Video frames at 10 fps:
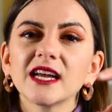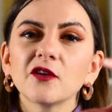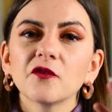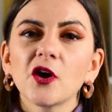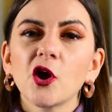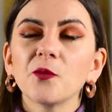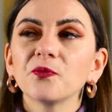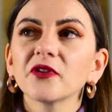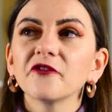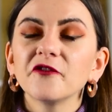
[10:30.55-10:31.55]
kind of um,
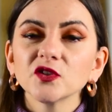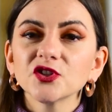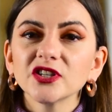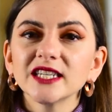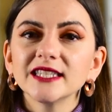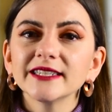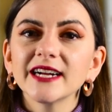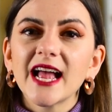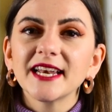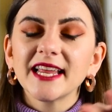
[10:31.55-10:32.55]
filter in
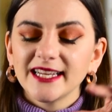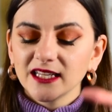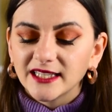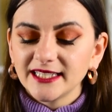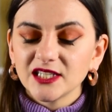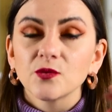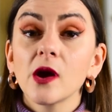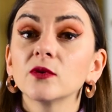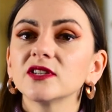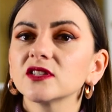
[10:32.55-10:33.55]
there and a lid as
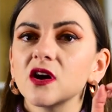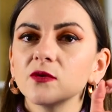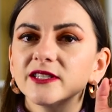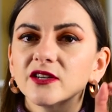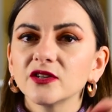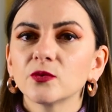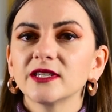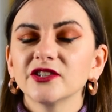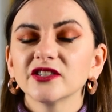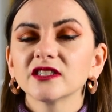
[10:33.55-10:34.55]
well which is always good
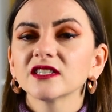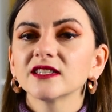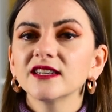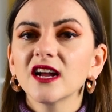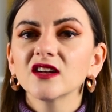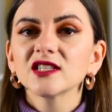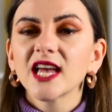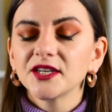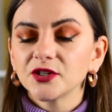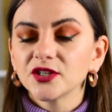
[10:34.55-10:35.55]
when you're sitting
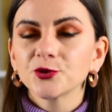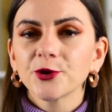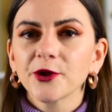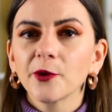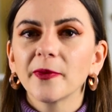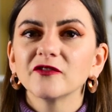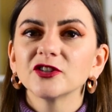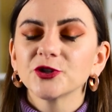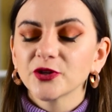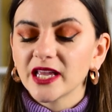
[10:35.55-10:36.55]
outside enjoying your
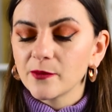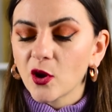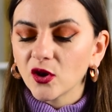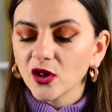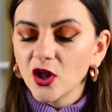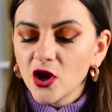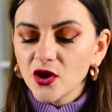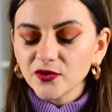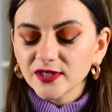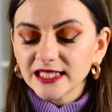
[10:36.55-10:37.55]
beverage to keep all
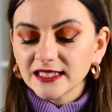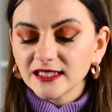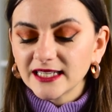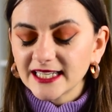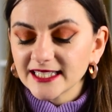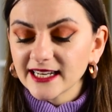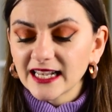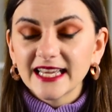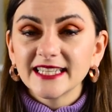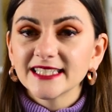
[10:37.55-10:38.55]
those nasty
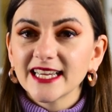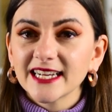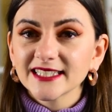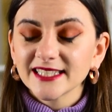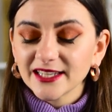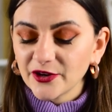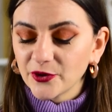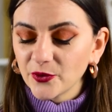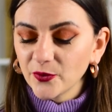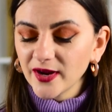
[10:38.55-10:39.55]
little insects
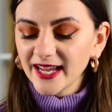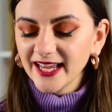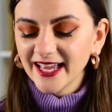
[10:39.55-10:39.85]
away.